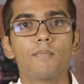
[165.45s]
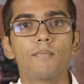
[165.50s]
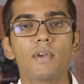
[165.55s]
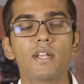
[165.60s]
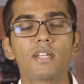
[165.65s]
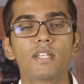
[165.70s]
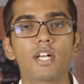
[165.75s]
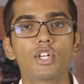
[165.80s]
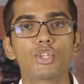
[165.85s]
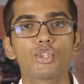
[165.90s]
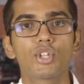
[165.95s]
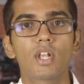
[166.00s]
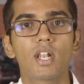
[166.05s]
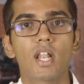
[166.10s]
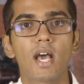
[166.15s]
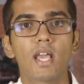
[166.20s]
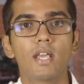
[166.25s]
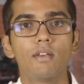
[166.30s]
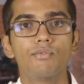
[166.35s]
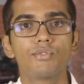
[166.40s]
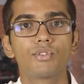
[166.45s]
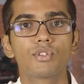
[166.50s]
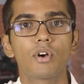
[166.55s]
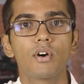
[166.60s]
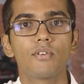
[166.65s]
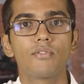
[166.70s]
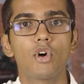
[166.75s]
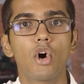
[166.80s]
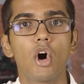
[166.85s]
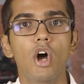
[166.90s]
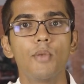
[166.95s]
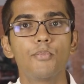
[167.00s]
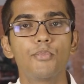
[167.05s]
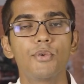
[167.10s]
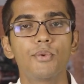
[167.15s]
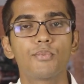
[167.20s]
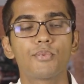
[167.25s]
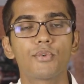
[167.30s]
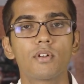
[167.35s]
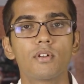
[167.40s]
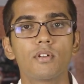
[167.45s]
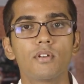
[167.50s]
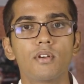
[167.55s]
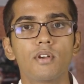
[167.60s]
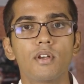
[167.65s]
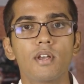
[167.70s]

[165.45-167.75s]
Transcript: may touch the lives of all people